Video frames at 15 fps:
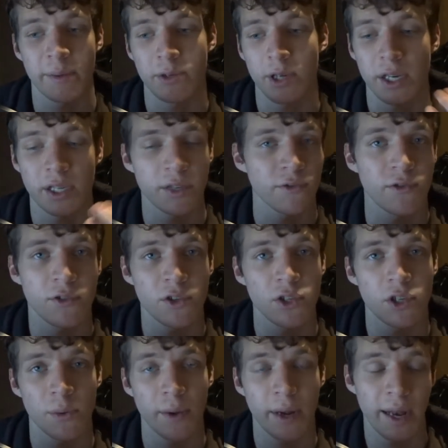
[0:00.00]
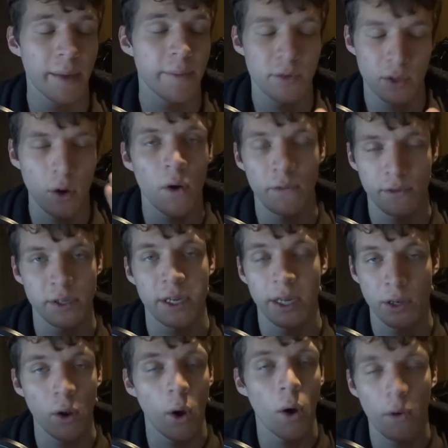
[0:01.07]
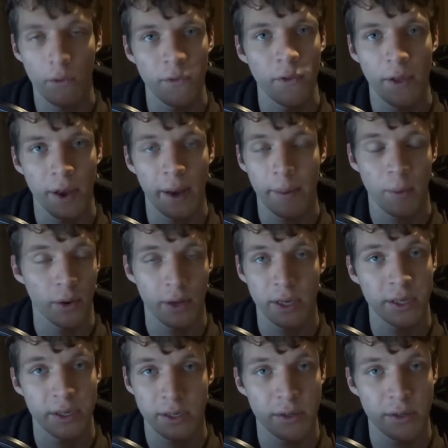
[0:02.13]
have shown clips, not of the dead body, because